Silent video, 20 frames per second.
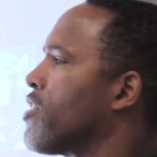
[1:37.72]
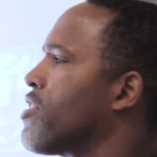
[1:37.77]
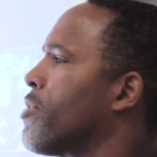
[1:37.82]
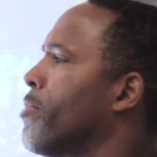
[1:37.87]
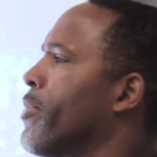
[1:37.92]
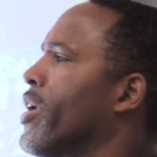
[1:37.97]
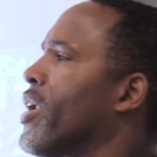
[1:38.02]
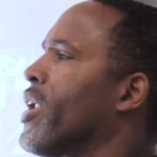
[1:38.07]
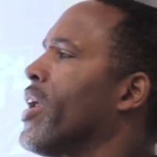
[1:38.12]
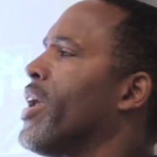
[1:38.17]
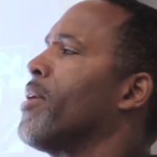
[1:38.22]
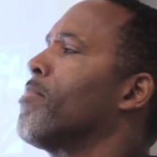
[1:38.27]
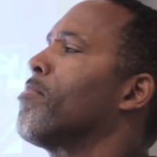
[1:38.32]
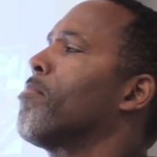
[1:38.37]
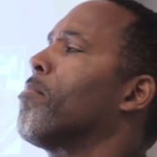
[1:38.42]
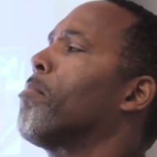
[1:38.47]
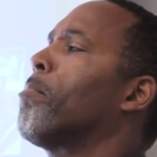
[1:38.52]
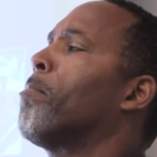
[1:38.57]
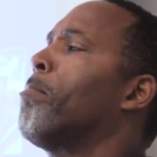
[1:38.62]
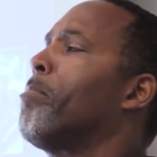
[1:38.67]
First goal is
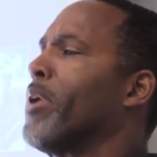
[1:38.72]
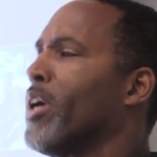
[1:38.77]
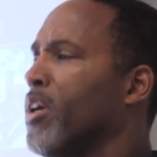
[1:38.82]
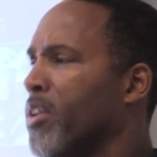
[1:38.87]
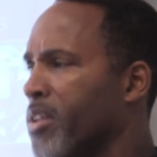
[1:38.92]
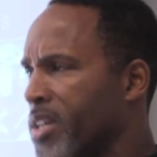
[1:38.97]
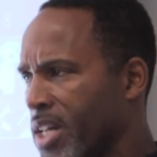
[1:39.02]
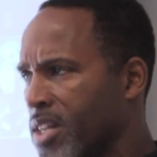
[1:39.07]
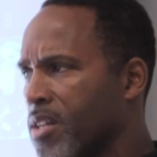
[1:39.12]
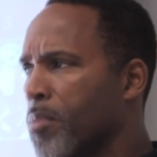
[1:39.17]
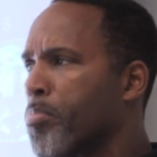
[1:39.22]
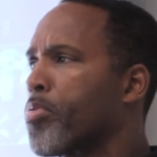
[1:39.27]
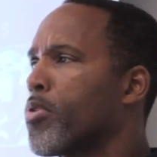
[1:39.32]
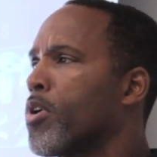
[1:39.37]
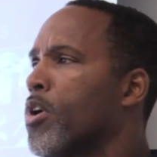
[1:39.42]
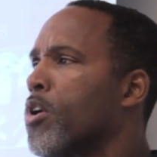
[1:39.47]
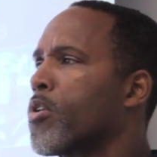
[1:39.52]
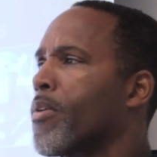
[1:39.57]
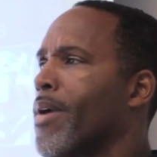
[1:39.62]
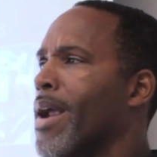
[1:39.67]
winning, second, more
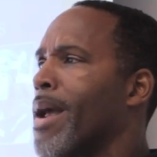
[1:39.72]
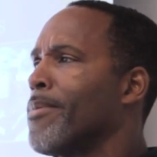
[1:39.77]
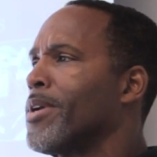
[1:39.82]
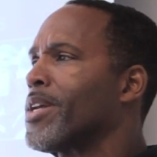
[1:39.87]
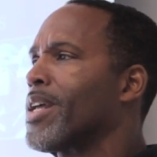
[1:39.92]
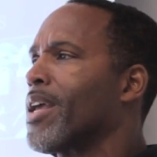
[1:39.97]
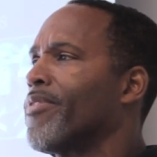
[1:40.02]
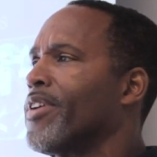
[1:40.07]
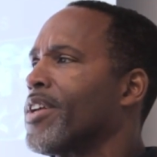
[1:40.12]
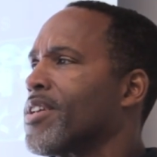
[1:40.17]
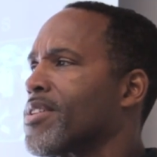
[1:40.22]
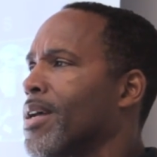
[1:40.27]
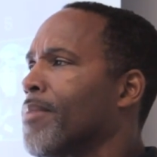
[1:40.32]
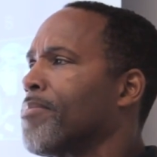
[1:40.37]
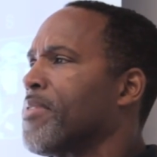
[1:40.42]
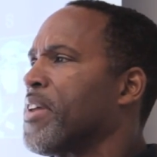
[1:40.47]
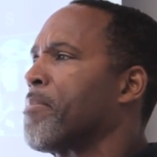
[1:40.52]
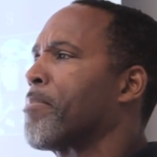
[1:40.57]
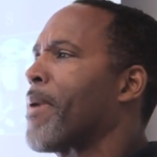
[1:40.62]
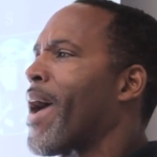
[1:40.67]
important goal, using
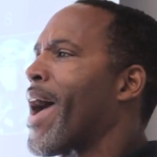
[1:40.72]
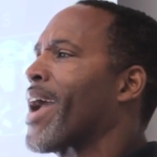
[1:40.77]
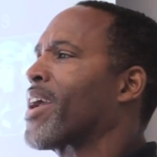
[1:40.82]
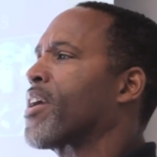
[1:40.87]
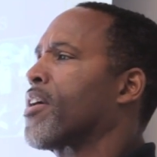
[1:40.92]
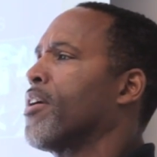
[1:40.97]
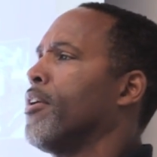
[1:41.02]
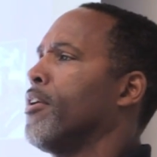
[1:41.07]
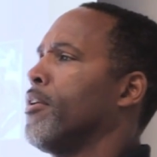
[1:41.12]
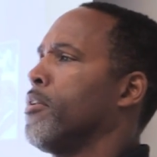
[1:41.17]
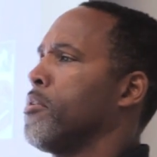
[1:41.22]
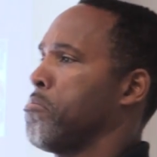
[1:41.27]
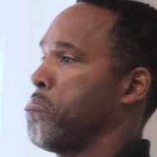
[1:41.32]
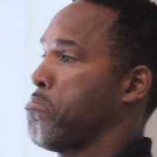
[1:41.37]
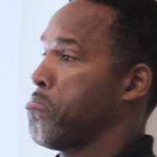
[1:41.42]
sports to teach life